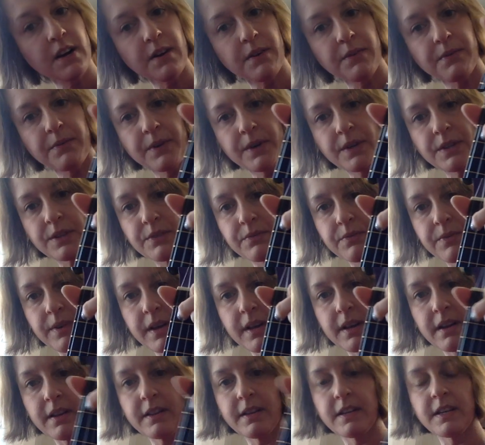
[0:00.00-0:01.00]
first fret
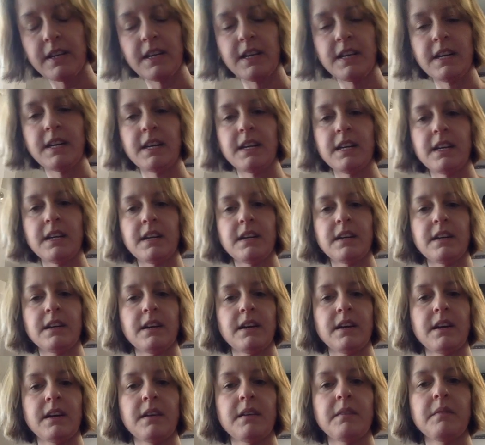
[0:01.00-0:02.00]
on the E,
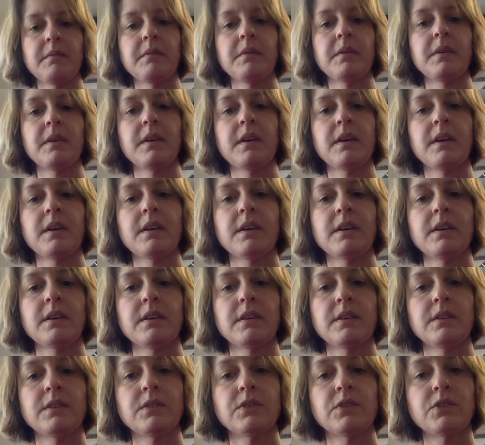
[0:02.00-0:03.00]

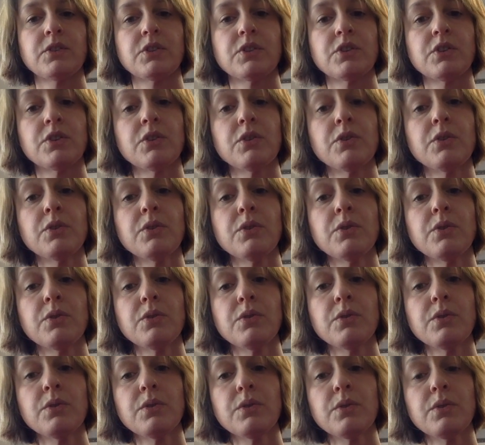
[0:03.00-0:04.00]

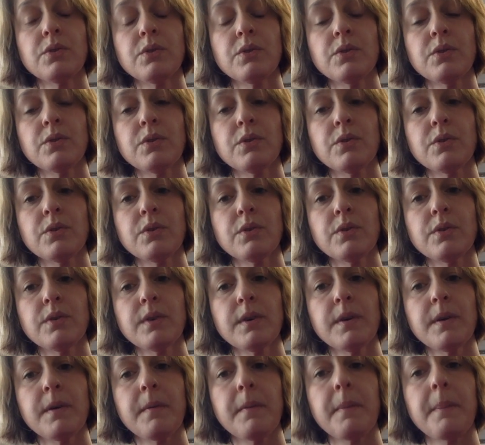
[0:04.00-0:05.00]
2,
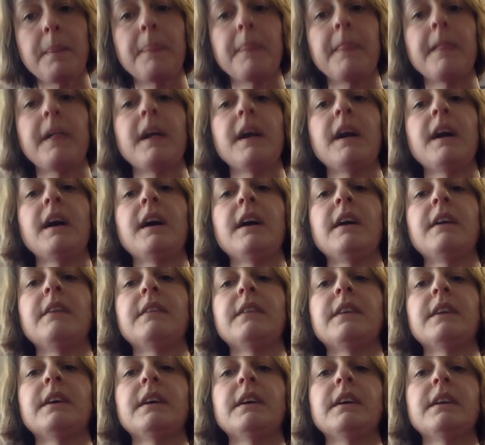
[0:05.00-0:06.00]
And
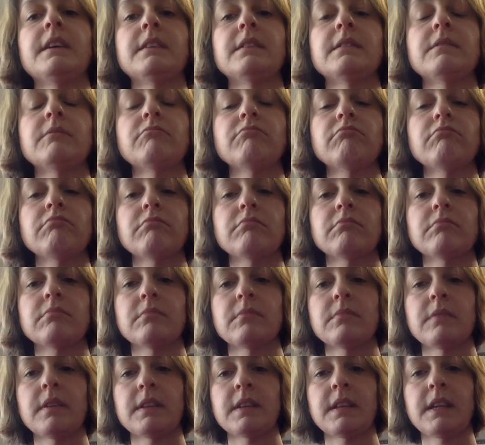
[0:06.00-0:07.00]
then
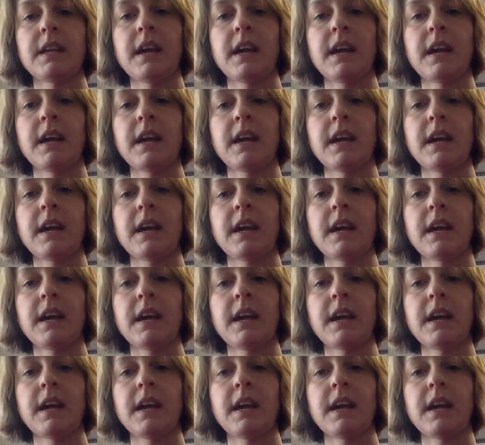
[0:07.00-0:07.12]
at the